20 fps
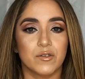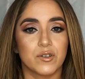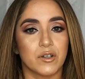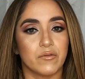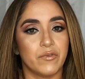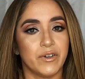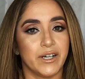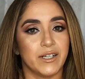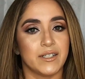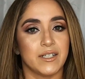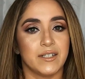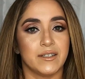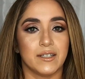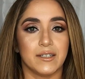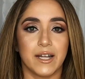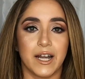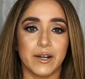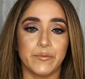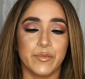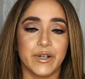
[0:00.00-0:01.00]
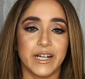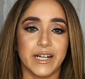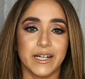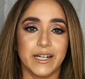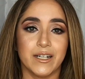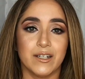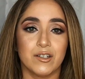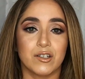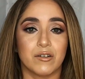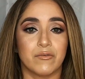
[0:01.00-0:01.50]
Don't forget to hit the like
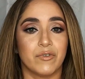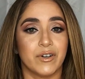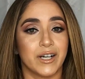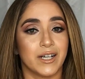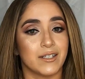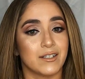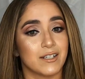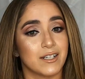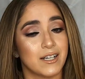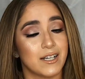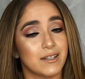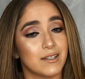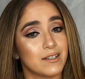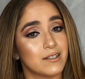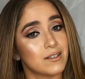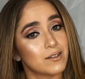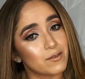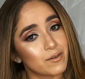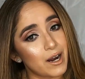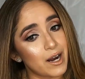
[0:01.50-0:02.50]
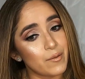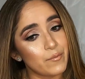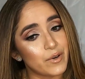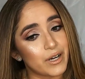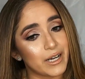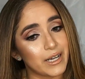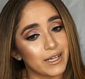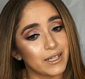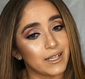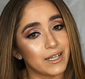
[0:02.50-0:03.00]
button. Don't forget to hit the subscribe
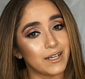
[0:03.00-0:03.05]
button.